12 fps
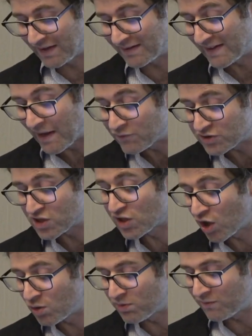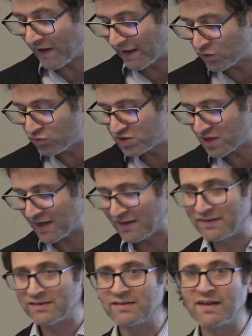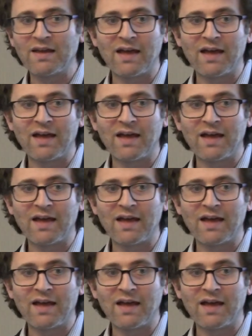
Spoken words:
is leveraging global value chains